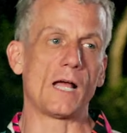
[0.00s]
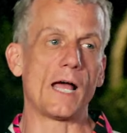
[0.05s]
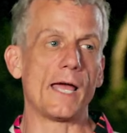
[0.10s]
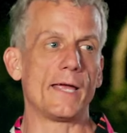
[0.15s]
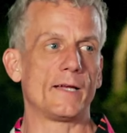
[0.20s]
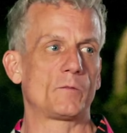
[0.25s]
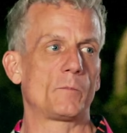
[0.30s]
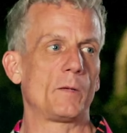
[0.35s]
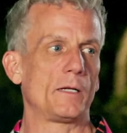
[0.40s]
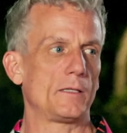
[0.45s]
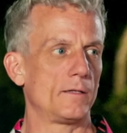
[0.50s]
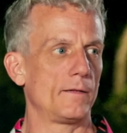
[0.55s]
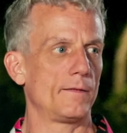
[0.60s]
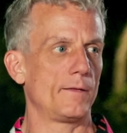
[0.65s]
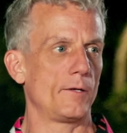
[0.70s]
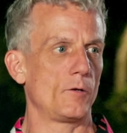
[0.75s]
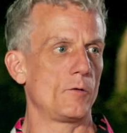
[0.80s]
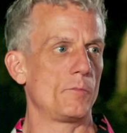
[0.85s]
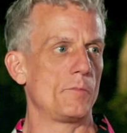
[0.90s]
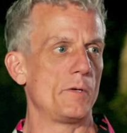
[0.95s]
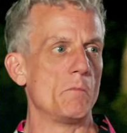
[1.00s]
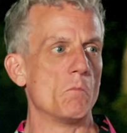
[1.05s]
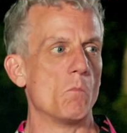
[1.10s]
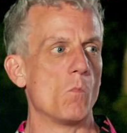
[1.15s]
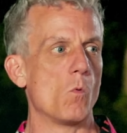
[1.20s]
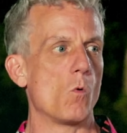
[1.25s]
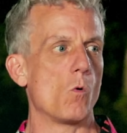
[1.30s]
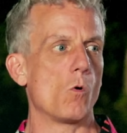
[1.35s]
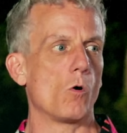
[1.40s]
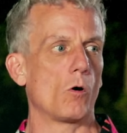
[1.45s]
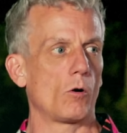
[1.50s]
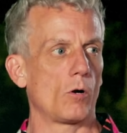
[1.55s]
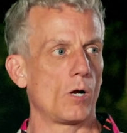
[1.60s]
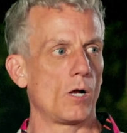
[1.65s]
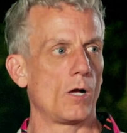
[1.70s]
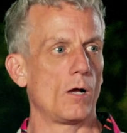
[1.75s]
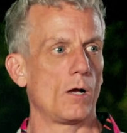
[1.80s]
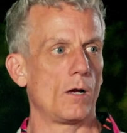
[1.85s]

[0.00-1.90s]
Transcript: I expected there to be more